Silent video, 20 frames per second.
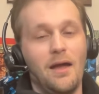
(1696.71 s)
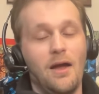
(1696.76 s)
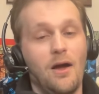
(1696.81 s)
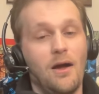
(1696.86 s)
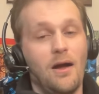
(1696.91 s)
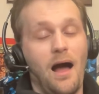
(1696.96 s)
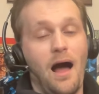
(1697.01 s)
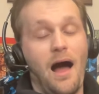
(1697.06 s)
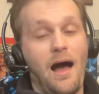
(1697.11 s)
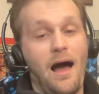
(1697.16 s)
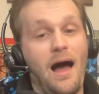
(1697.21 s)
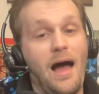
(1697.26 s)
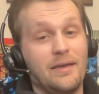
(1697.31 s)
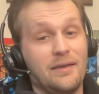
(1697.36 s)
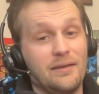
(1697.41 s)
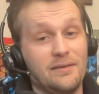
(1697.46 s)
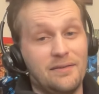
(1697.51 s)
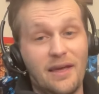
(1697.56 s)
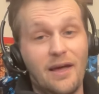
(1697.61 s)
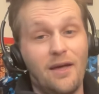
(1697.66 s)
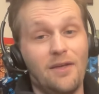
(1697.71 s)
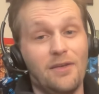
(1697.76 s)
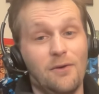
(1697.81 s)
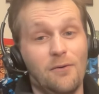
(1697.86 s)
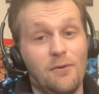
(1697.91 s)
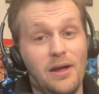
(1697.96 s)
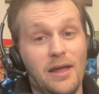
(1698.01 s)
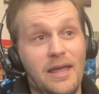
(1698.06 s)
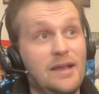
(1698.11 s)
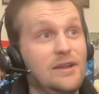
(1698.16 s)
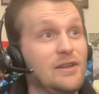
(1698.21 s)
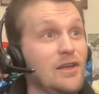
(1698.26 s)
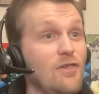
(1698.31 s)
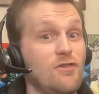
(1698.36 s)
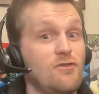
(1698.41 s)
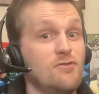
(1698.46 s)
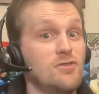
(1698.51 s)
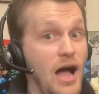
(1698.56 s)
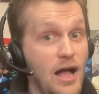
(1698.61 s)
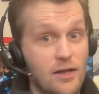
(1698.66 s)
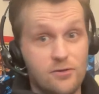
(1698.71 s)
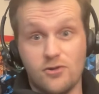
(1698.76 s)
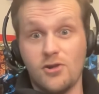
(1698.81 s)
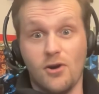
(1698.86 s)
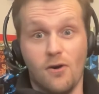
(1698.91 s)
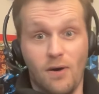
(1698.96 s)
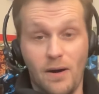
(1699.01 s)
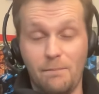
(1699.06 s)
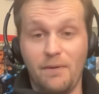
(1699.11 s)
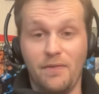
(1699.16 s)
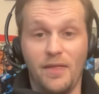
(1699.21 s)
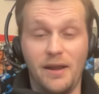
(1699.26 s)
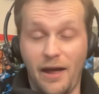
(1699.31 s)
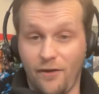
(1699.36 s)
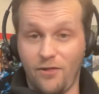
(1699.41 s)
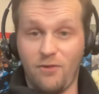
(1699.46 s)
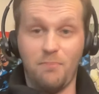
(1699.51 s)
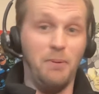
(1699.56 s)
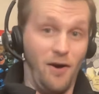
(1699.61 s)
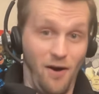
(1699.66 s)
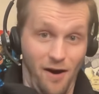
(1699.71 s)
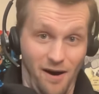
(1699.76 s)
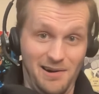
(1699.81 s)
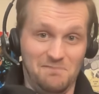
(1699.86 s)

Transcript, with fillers: I can tell you, he does not show up in the next part.